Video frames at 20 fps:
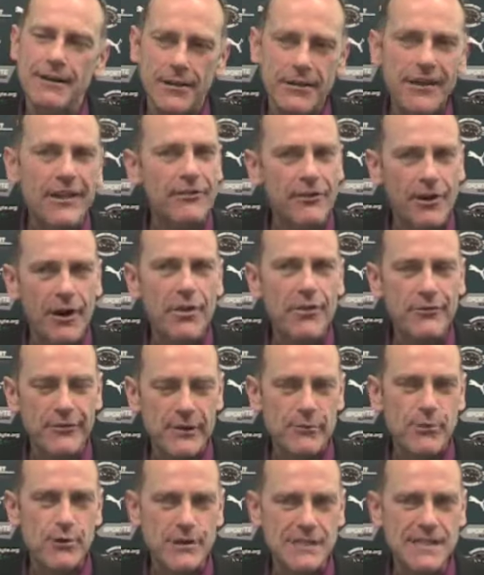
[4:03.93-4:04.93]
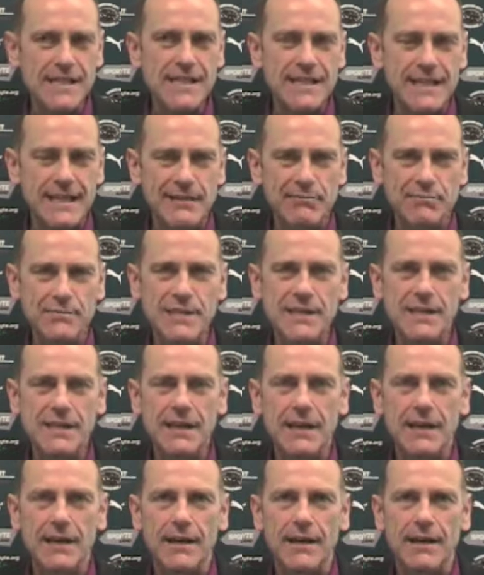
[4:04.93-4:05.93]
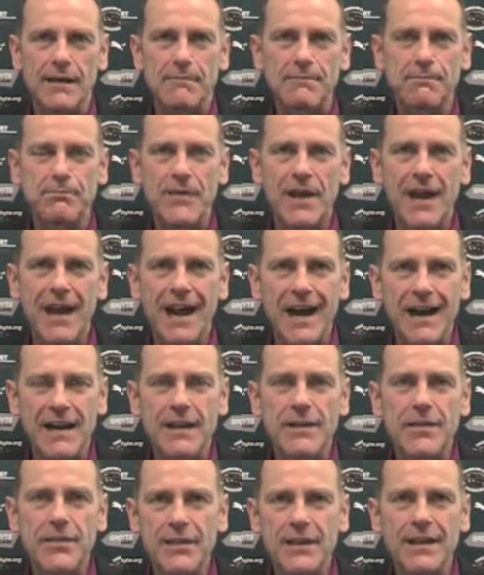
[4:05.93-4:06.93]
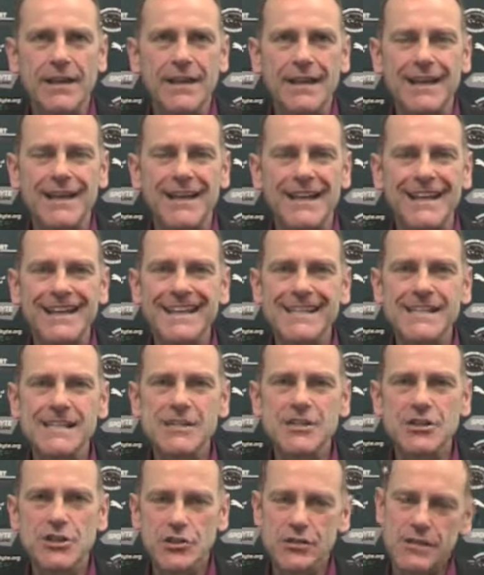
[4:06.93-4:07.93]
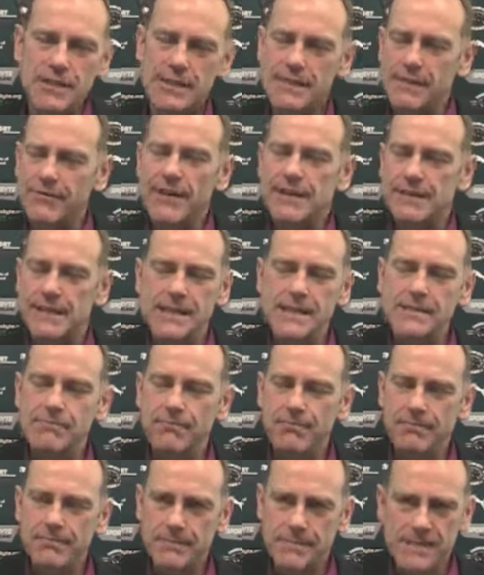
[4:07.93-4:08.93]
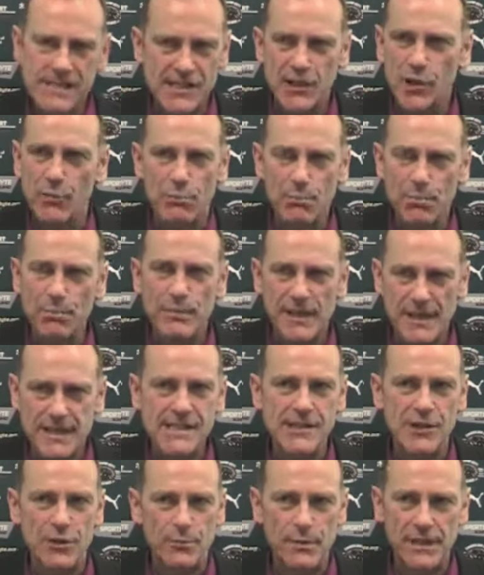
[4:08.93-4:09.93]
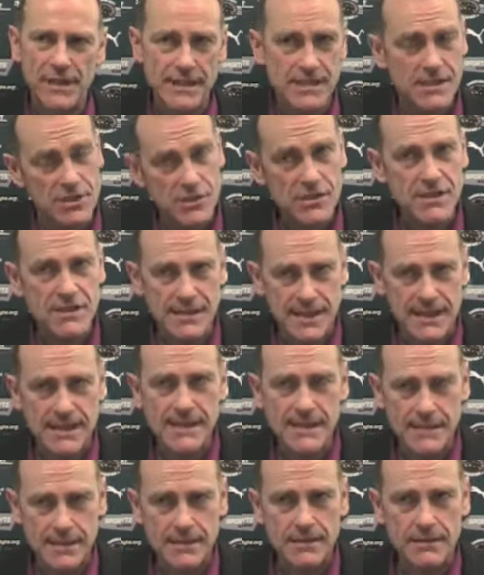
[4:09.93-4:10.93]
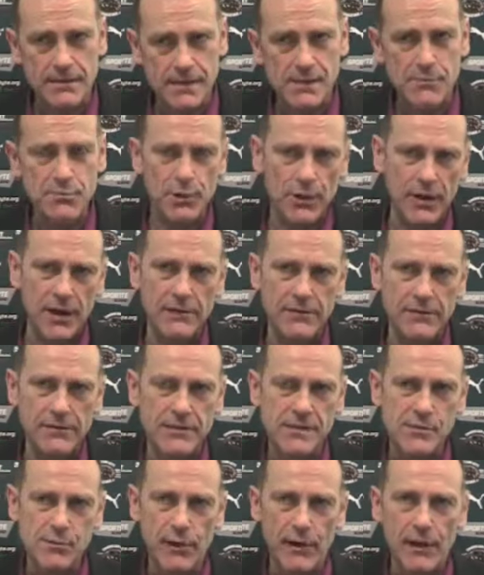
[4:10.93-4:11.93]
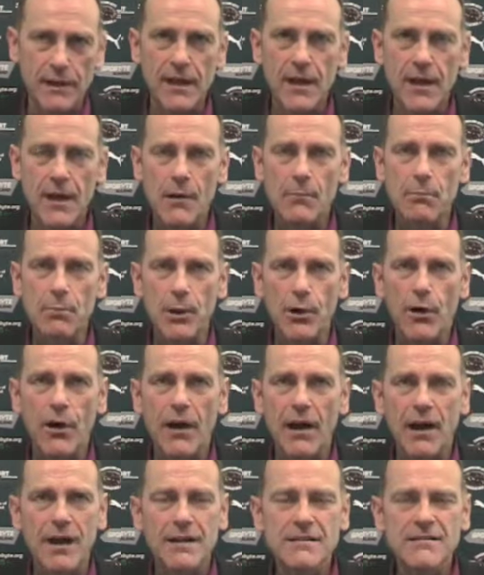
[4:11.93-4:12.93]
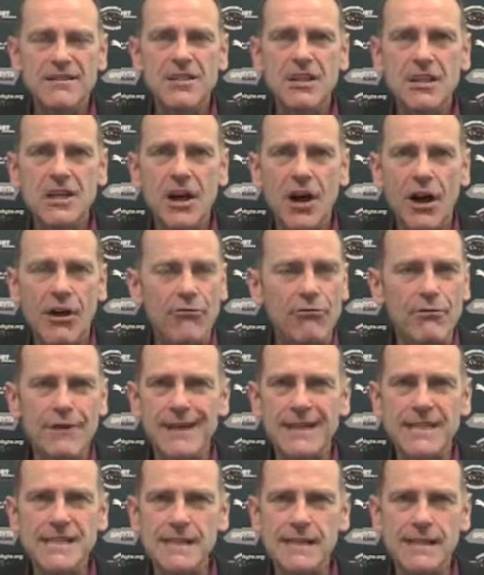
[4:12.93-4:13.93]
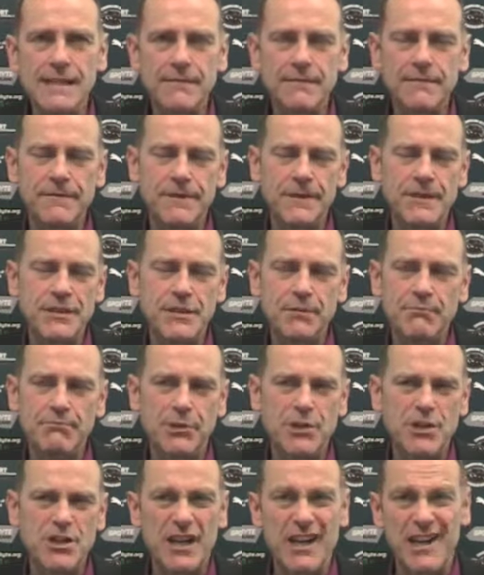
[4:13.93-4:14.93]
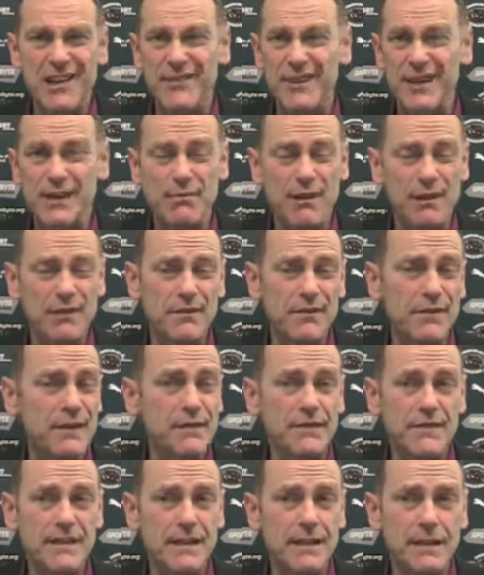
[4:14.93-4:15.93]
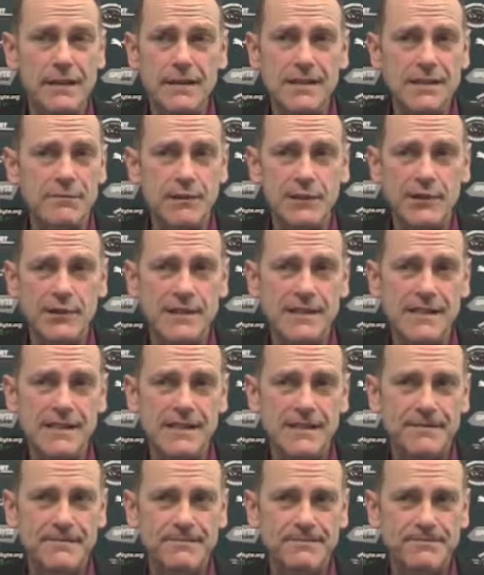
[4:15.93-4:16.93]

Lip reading: I think there are three worst teams. And I think it is, just as they've had this slump, mini slump, it is just as easy to pull out of it as well. But I can't really see them finishing much higher than about 15th, to be honest.